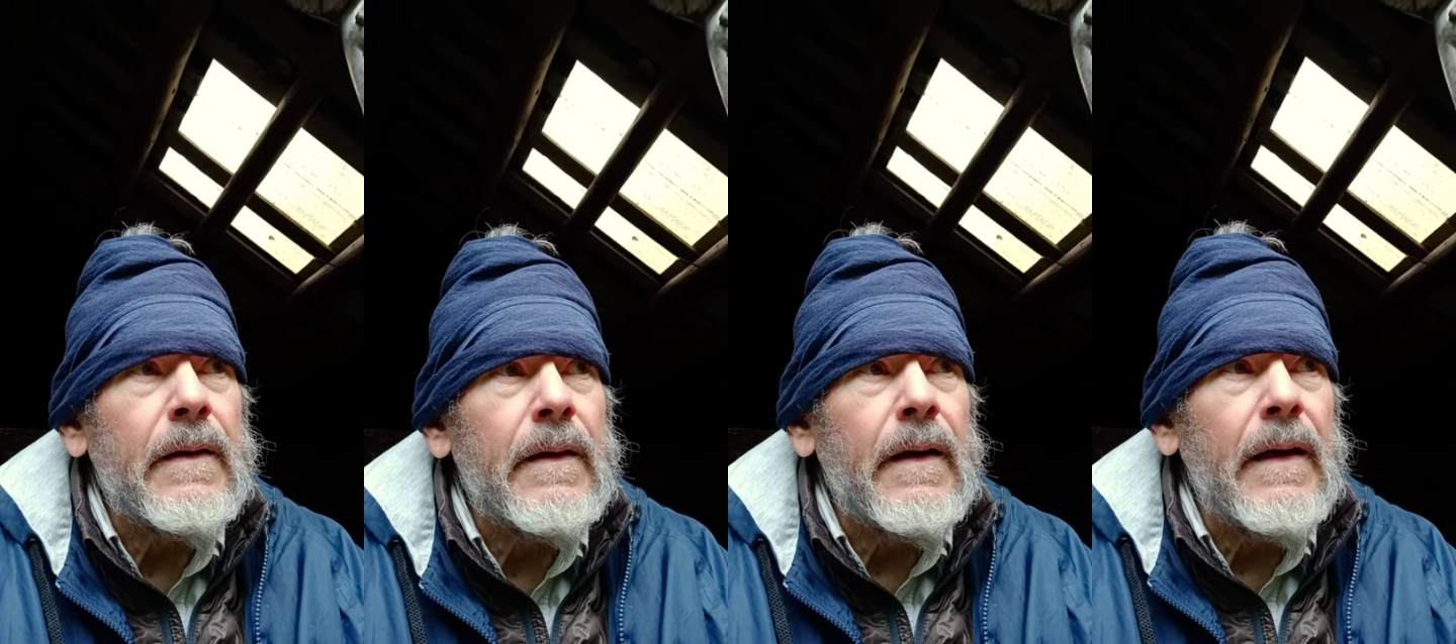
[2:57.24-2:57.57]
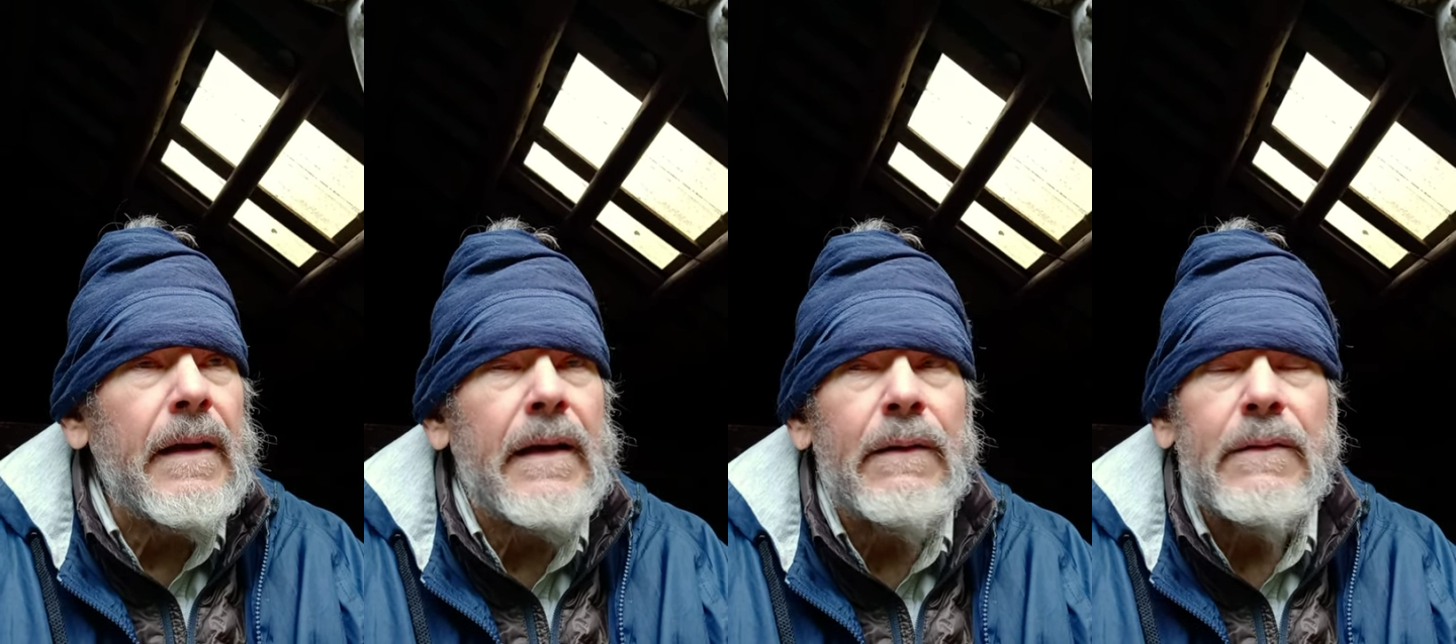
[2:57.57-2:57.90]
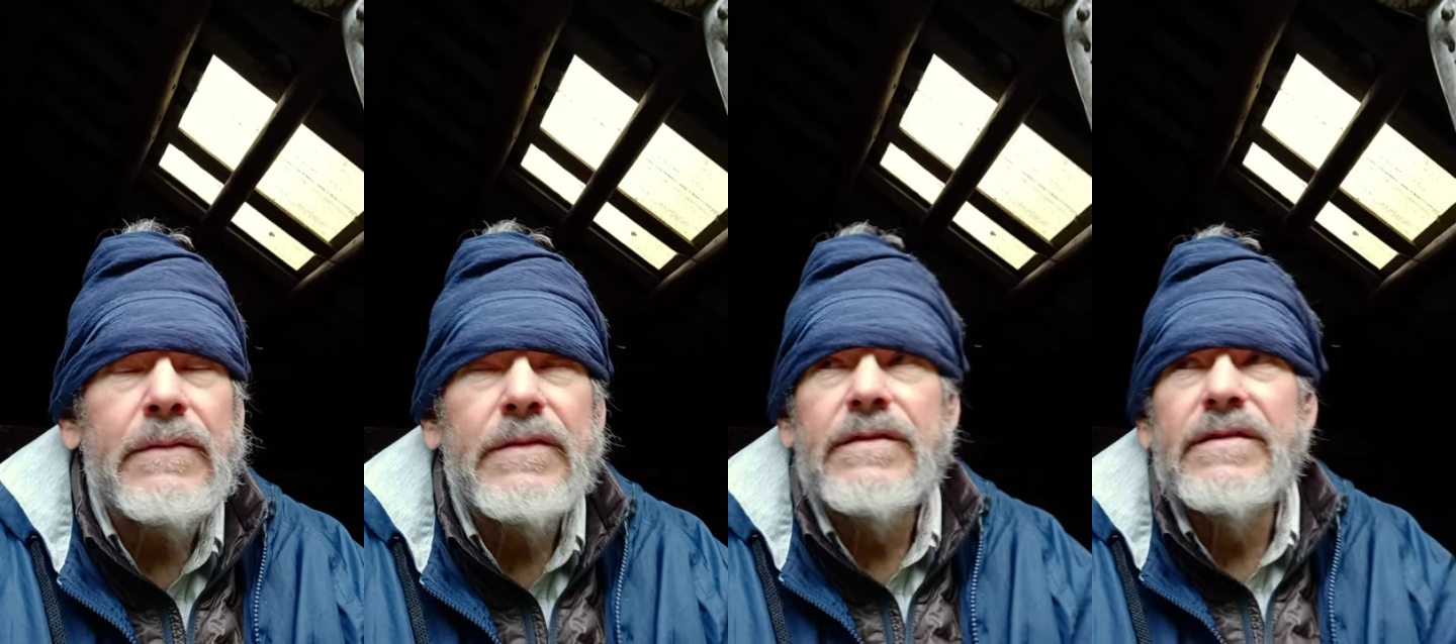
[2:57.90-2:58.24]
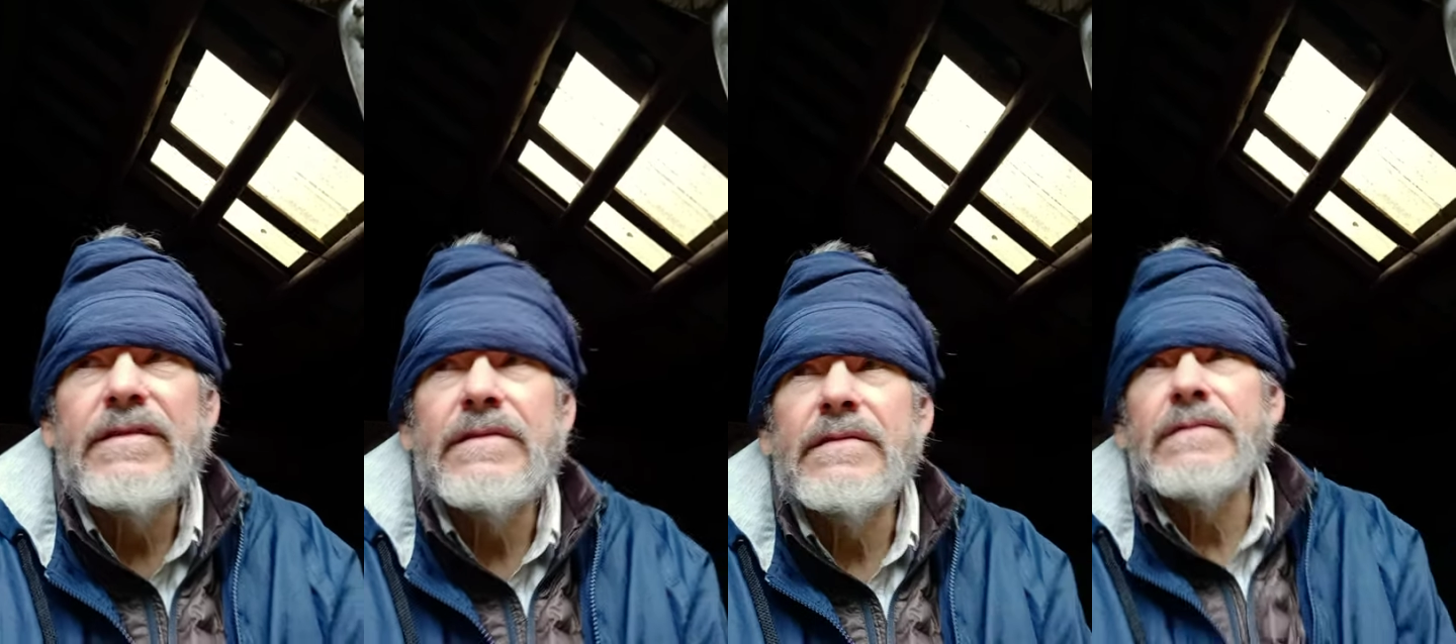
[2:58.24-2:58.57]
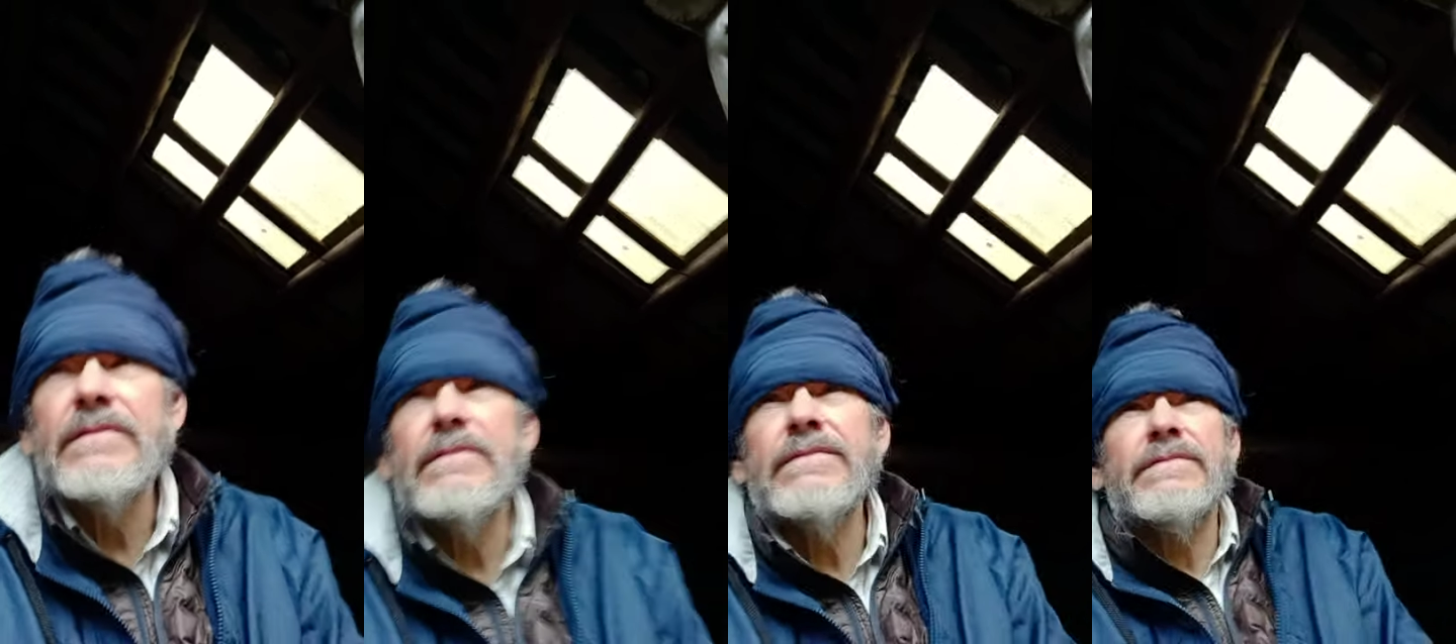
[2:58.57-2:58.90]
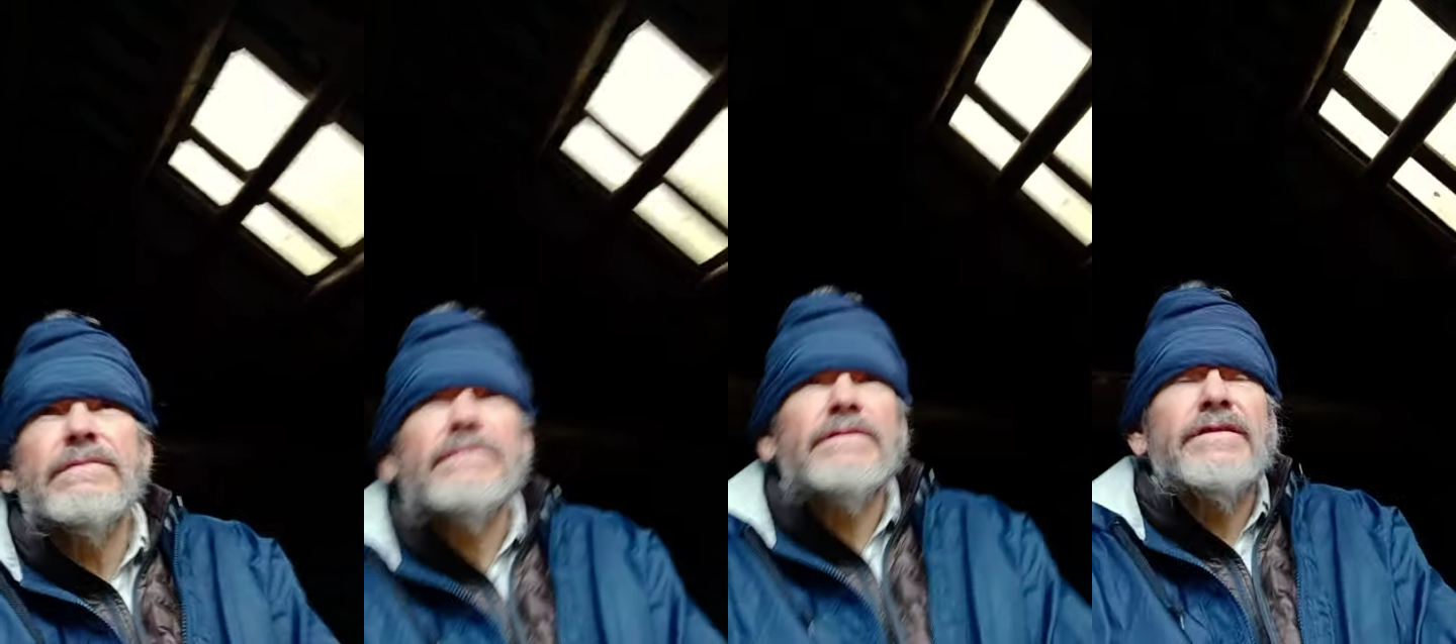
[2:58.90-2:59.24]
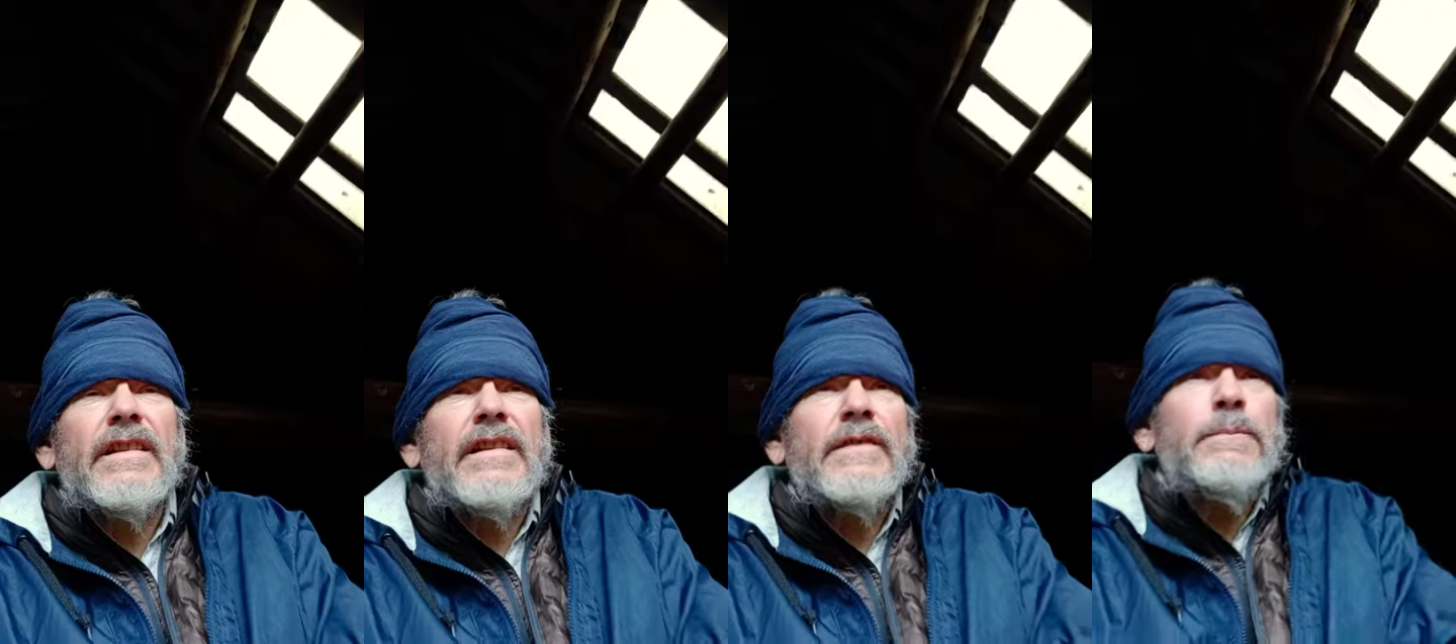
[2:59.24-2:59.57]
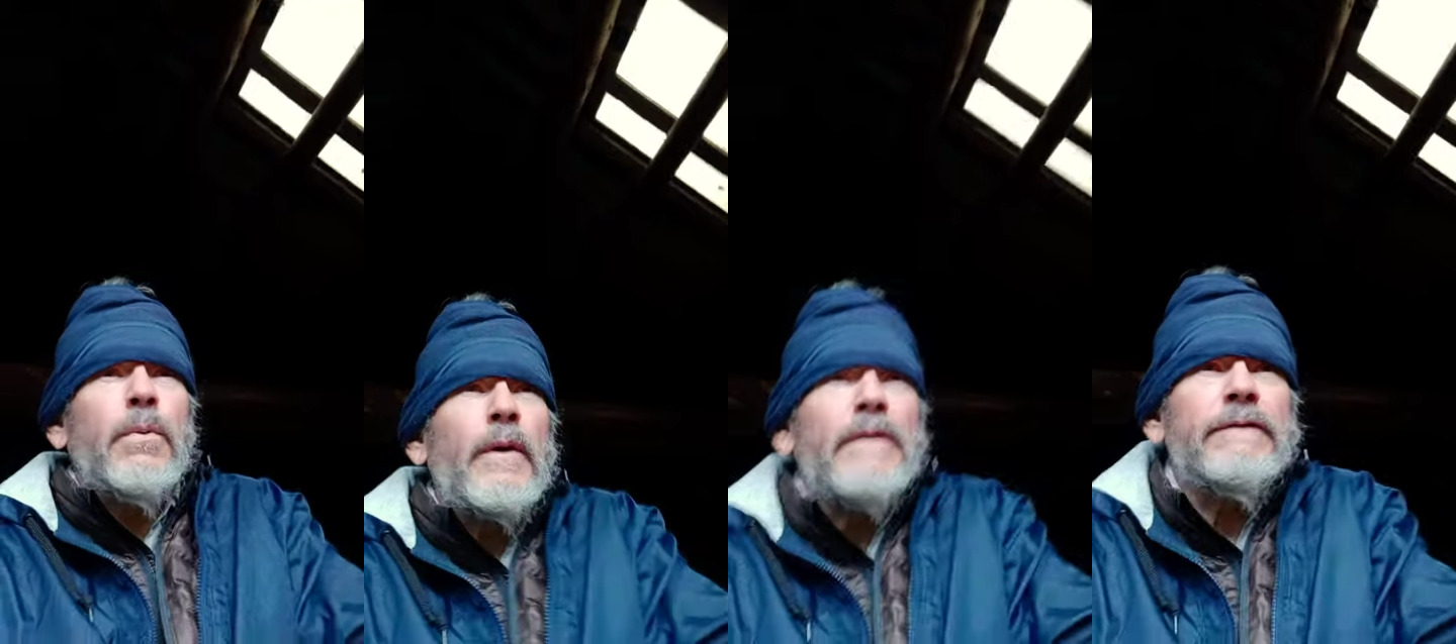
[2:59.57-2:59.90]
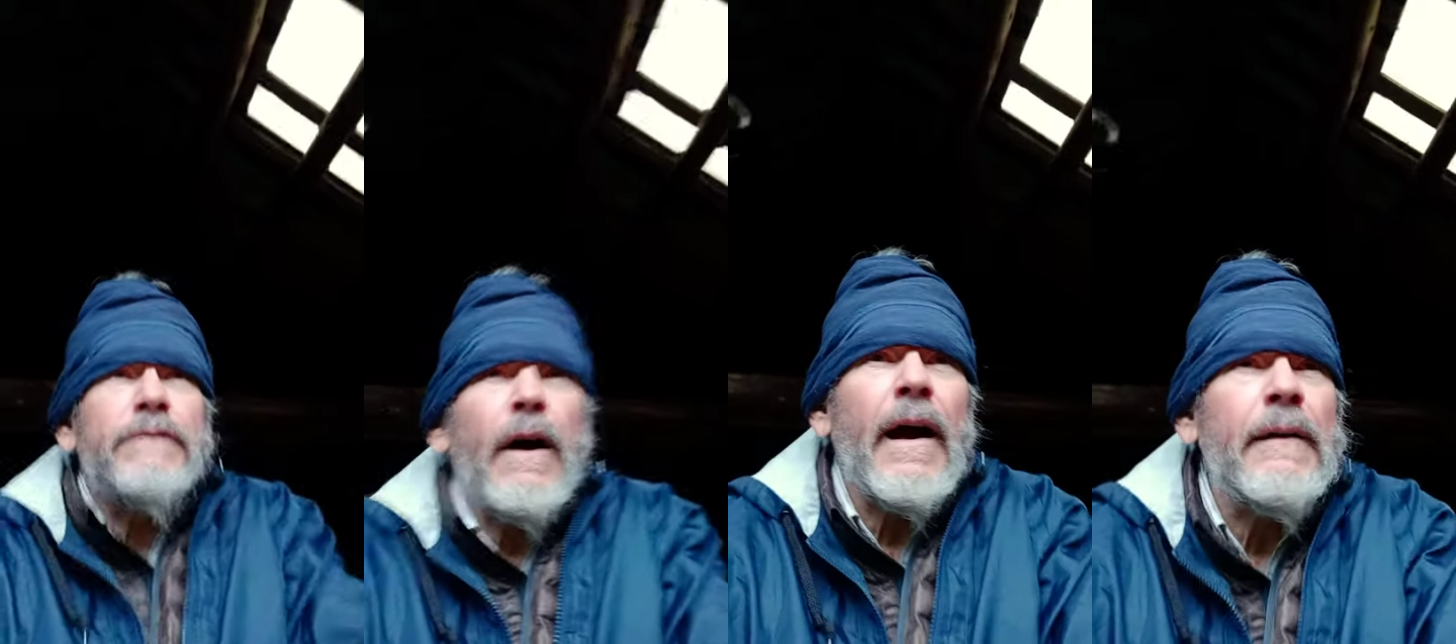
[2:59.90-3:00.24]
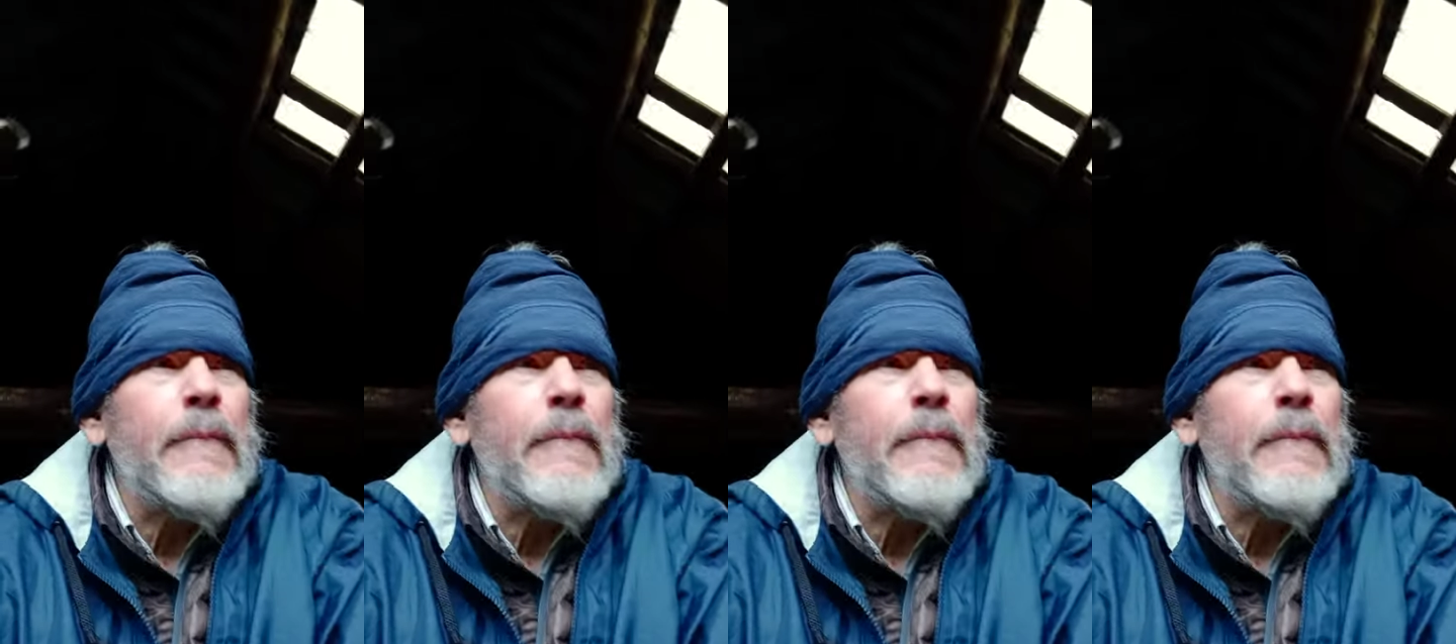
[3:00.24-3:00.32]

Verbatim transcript: I think it was 6.5